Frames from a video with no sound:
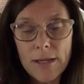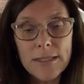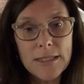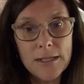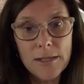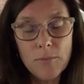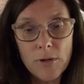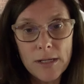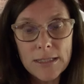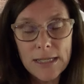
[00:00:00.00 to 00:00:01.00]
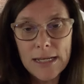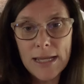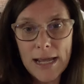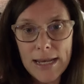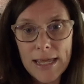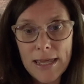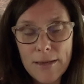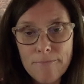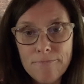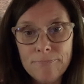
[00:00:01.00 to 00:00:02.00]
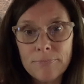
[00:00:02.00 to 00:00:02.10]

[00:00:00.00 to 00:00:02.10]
on Sunday mornings at 9 a.m.